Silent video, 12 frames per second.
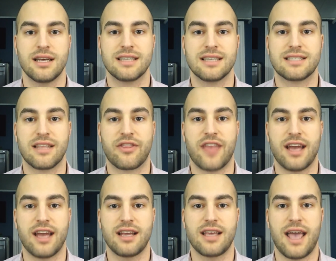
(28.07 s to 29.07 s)

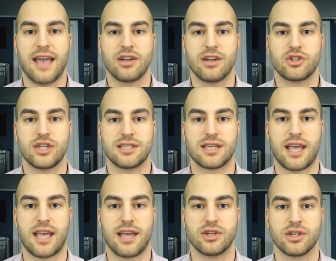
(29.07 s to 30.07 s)
synthetic analgesic
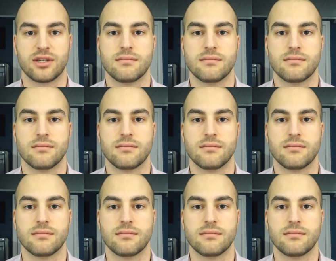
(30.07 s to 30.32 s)
agent.